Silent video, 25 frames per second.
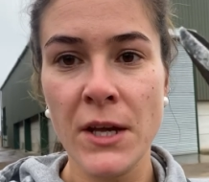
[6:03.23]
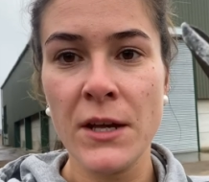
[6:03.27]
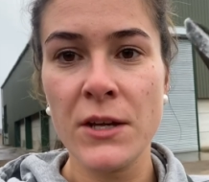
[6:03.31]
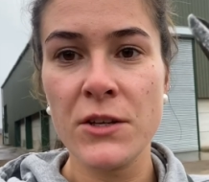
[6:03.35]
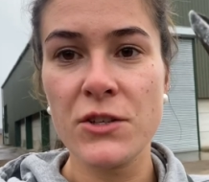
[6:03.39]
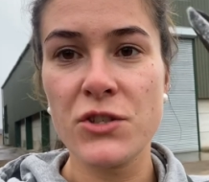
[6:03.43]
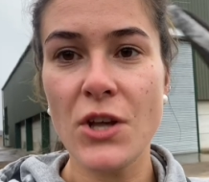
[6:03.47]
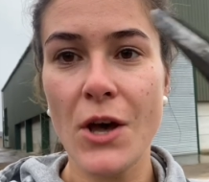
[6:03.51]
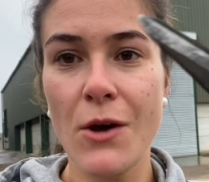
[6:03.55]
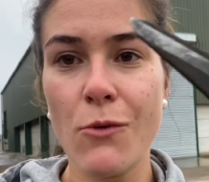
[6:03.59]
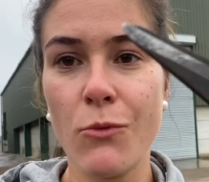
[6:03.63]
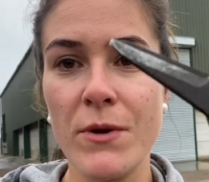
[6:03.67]

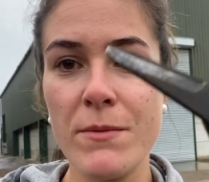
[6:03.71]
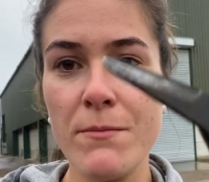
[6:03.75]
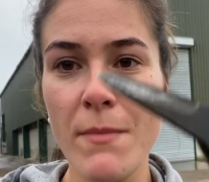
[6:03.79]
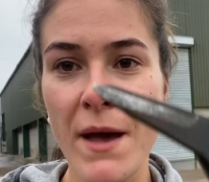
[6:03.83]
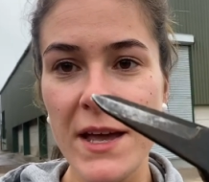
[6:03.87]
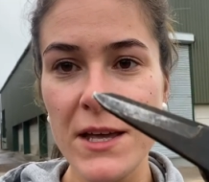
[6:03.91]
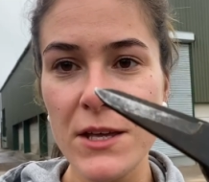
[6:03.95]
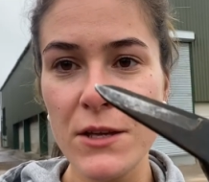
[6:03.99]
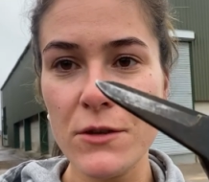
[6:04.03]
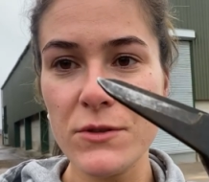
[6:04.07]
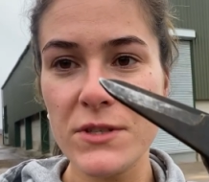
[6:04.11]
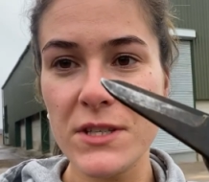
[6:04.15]
So we
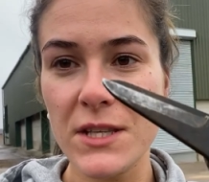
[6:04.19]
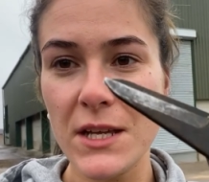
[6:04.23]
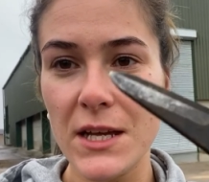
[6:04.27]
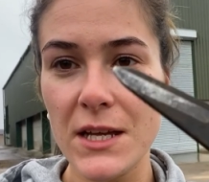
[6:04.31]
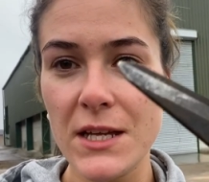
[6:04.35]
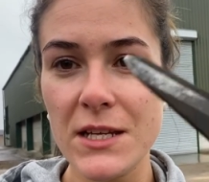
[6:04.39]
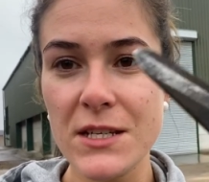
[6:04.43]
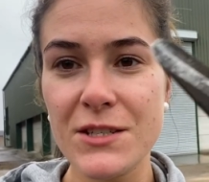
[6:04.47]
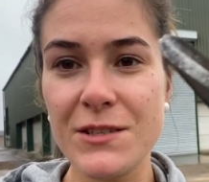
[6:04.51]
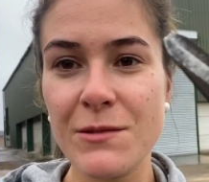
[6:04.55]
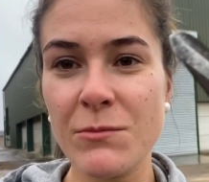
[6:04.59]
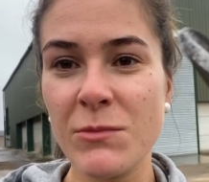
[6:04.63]
may use
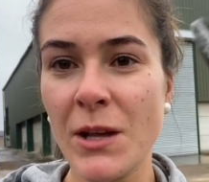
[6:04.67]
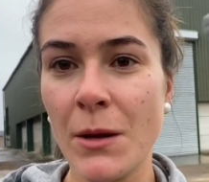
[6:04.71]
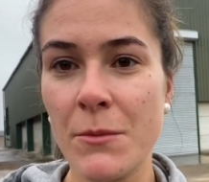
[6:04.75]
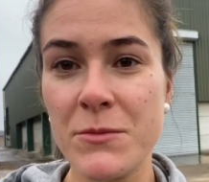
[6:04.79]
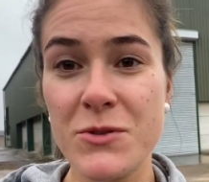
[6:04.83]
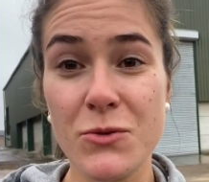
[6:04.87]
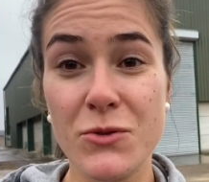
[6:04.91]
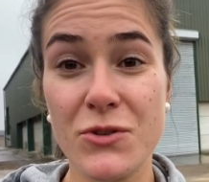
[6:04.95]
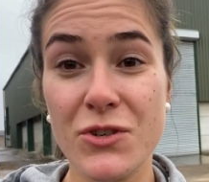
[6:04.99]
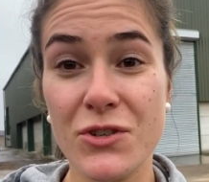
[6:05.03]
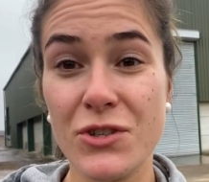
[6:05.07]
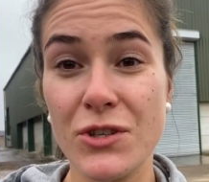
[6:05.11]
these,
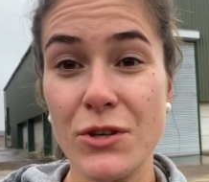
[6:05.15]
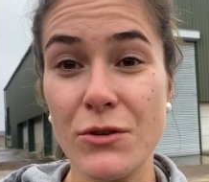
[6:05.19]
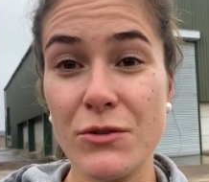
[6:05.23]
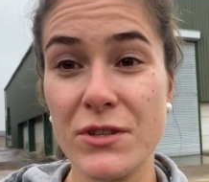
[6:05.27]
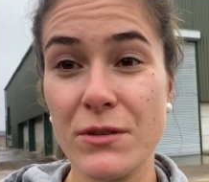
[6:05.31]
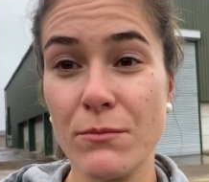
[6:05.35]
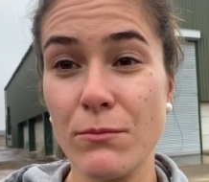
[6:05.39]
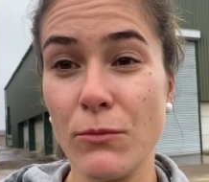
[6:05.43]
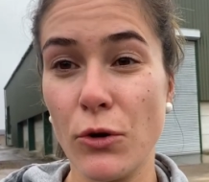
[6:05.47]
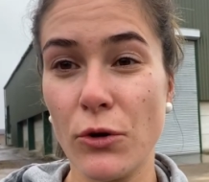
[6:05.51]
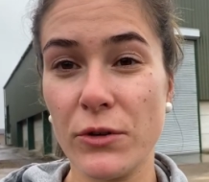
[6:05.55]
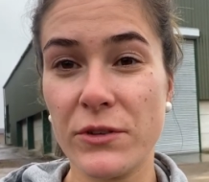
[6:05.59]
sometimes we just use
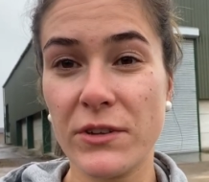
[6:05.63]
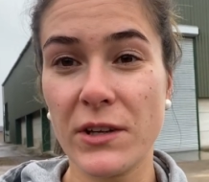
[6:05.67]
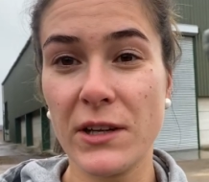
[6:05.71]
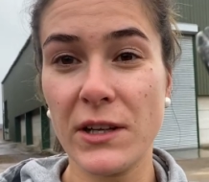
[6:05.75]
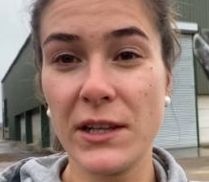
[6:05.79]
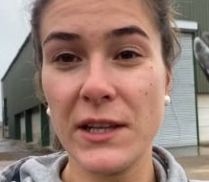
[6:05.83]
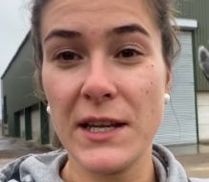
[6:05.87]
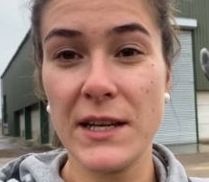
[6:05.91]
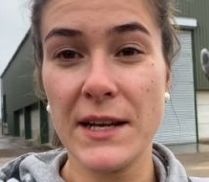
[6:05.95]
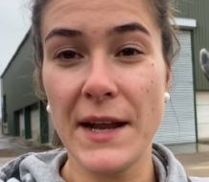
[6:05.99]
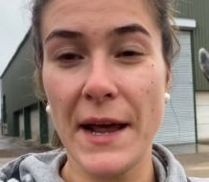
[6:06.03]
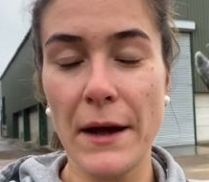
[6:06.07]
them more to
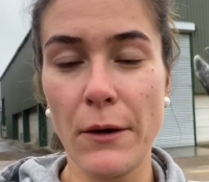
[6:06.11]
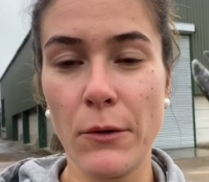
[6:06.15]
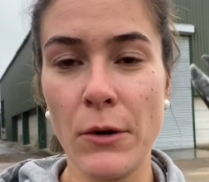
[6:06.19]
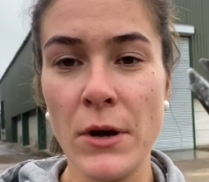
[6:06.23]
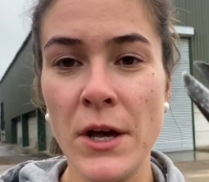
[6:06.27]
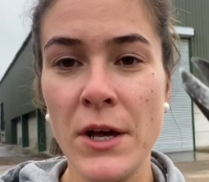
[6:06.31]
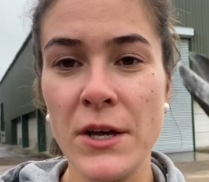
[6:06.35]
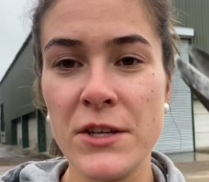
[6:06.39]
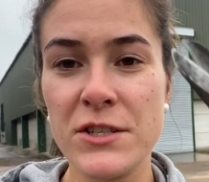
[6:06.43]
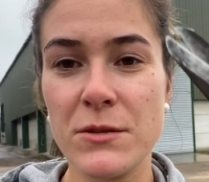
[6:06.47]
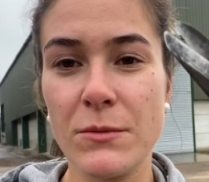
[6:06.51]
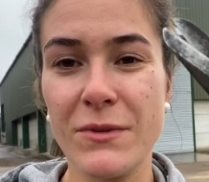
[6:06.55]
clean out
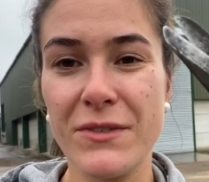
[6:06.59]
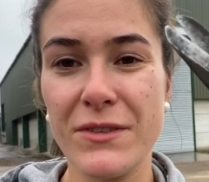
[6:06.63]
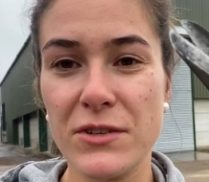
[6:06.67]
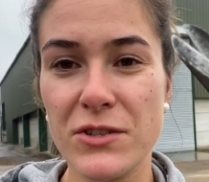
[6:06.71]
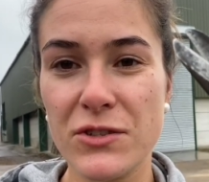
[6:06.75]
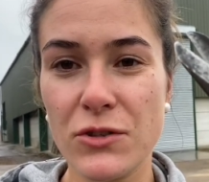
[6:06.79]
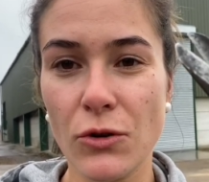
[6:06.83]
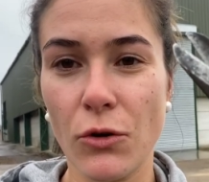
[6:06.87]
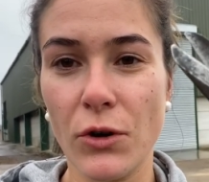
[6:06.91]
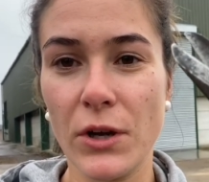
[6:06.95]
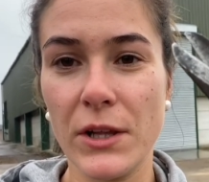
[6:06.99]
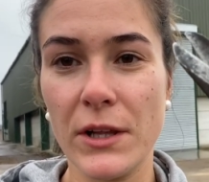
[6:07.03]
some of the
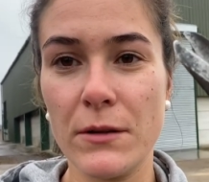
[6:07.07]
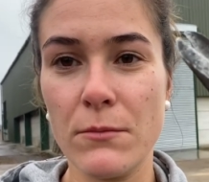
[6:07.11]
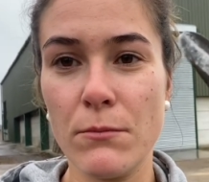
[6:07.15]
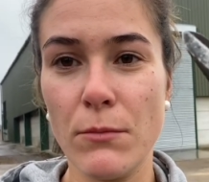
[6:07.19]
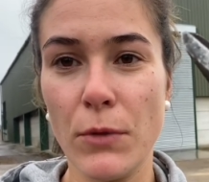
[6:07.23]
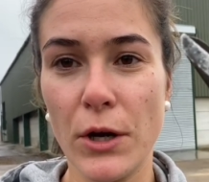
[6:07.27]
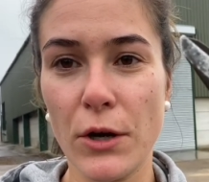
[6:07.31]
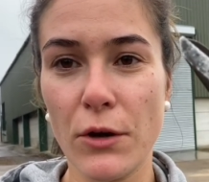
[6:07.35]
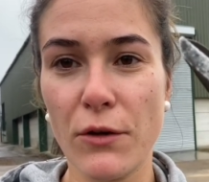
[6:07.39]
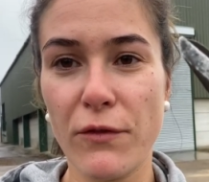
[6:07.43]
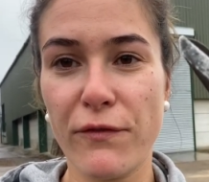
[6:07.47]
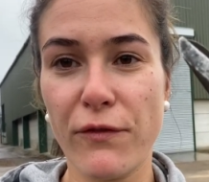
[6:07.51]
soil and
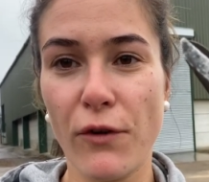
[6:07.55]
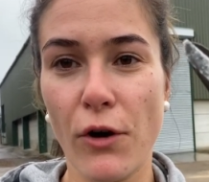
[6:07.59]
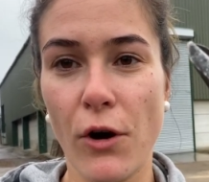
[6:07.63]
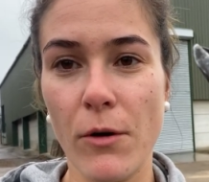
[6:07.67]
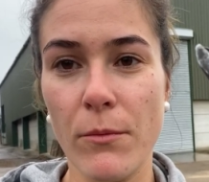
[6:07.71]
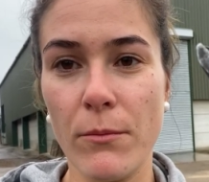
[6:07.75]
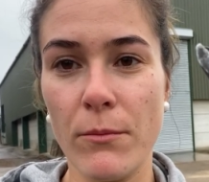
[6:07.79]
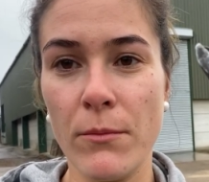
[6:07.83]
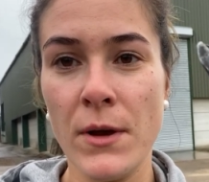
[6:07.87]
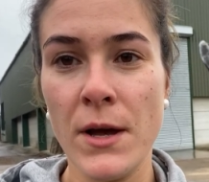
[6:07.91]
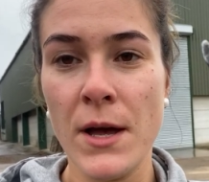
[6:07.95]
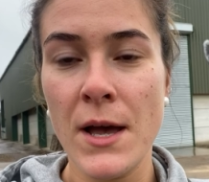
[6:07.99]
muck
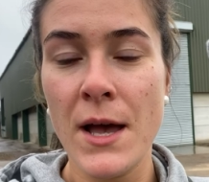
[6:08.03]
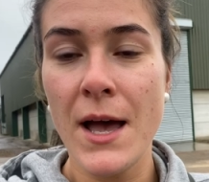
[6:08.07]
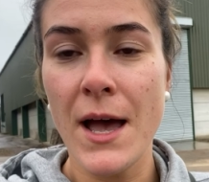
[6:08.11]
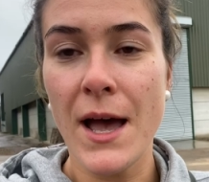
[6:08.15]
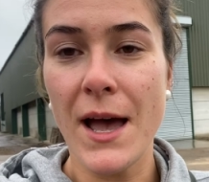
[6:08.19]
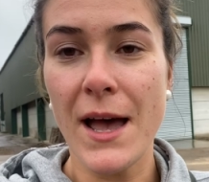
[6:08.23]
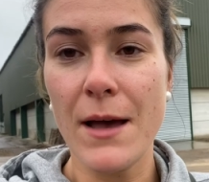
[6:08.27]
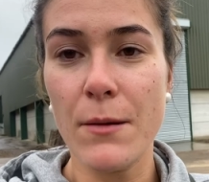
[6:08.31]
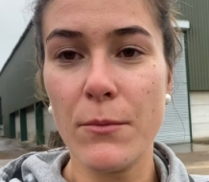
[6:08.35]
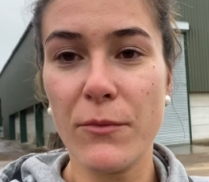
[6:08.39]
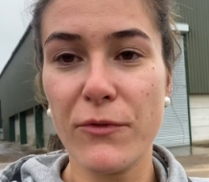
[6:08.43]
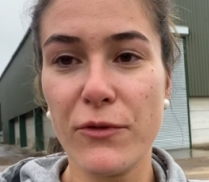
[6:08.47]
from
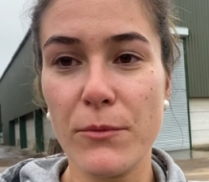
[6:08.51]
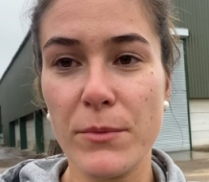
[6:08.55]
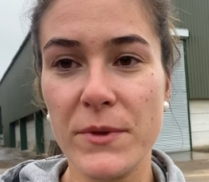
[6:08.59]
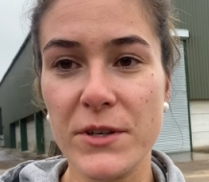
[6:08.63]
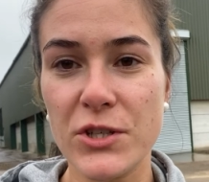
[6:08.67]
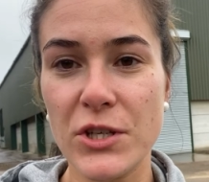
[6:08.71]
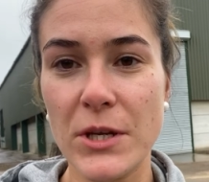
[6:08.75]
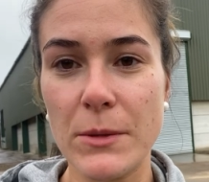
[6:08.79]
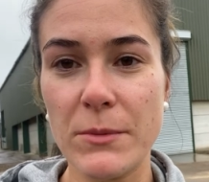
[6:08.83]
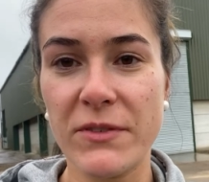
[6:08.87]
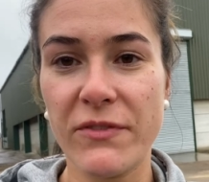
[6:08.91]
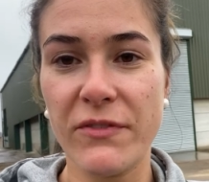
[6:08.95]
the
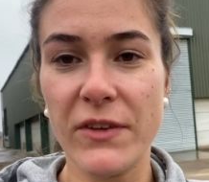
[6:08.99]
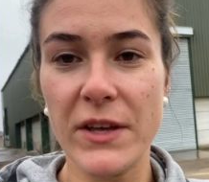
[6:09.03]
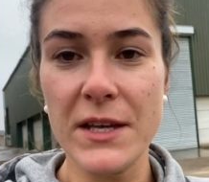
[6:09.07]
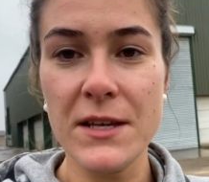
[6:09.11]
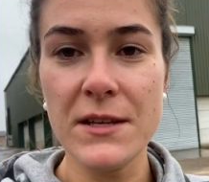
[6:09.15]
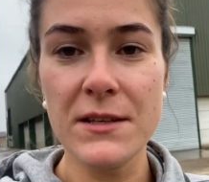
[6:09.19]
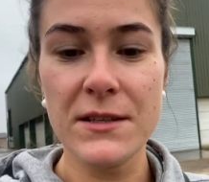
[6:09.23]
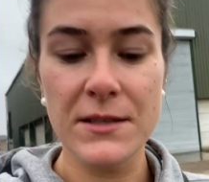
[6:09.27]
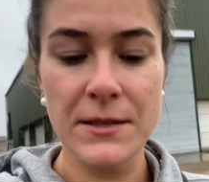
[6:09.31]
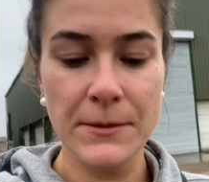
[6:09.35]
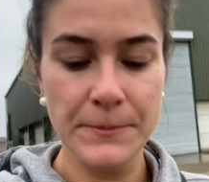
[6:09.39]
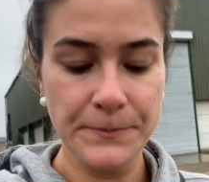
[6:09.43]
sheep's
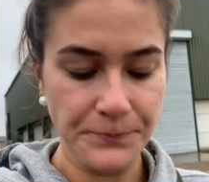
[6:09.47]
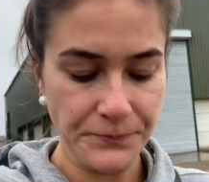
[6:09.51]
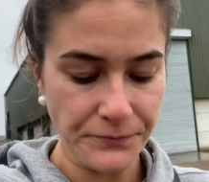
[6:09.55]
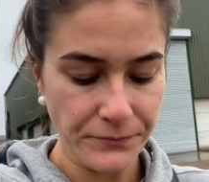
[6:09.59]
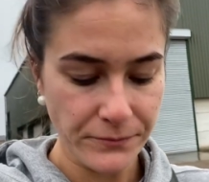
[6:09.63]
feet.